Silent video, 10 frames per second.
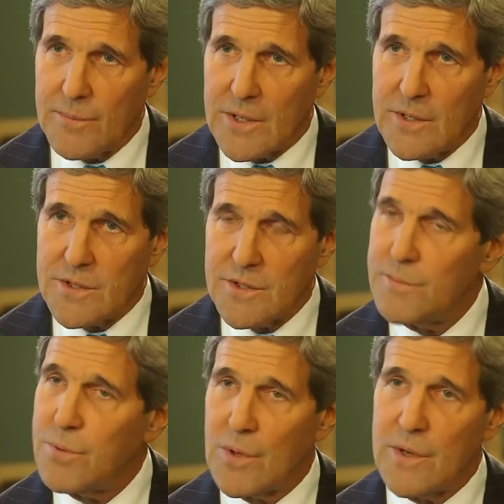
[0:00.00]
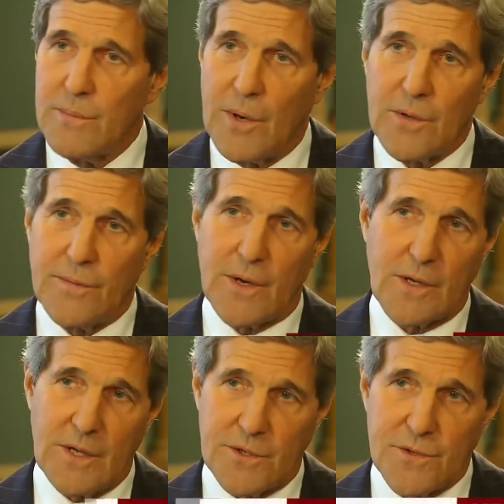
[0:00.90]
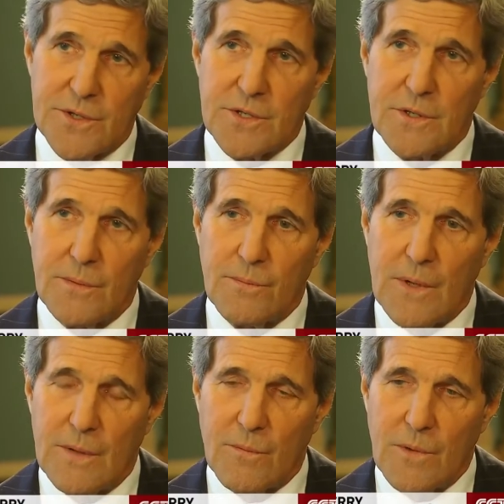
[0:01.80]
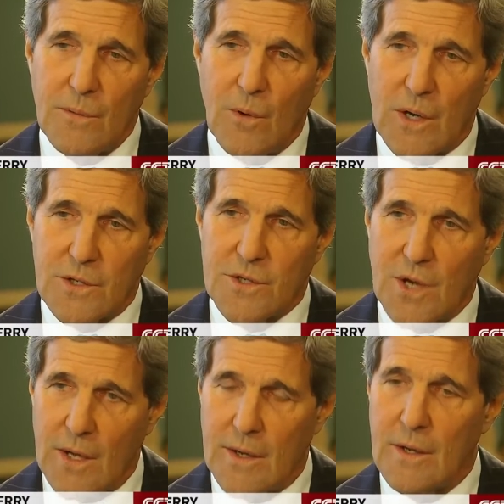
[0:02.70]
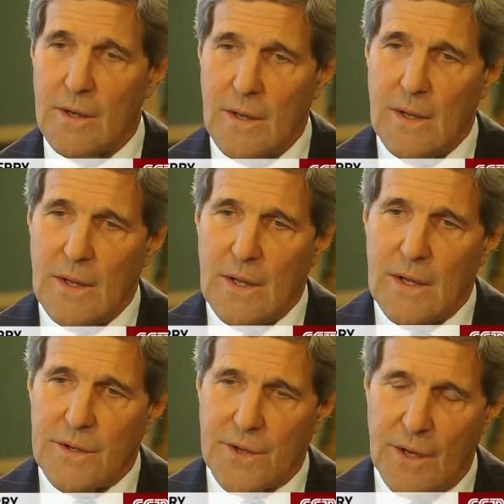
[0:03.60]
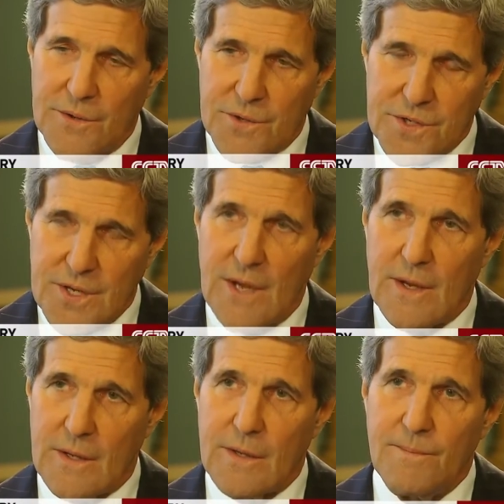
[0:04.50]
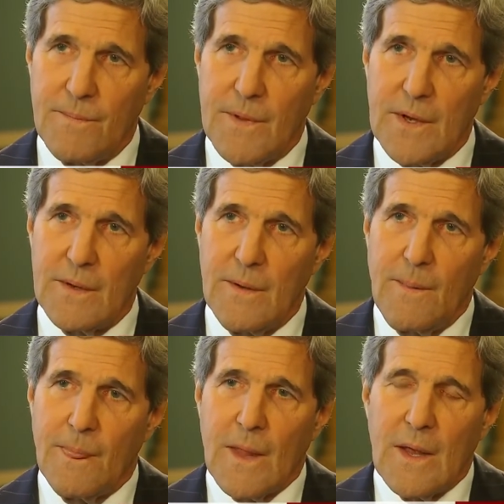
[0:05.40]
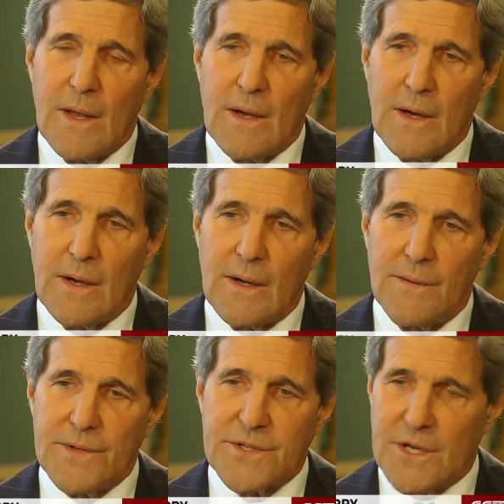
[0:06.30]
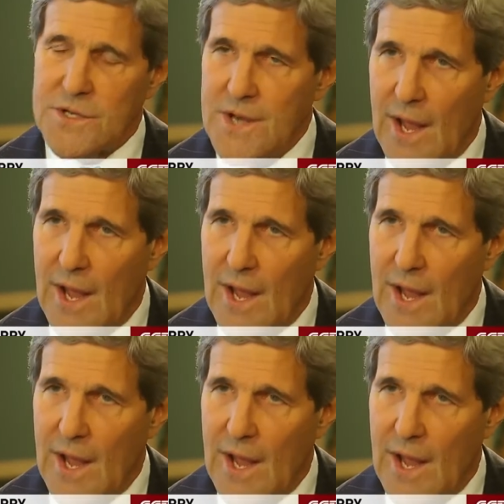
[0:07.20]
because it's important to both of our countries. And we want China to understand that this doesn't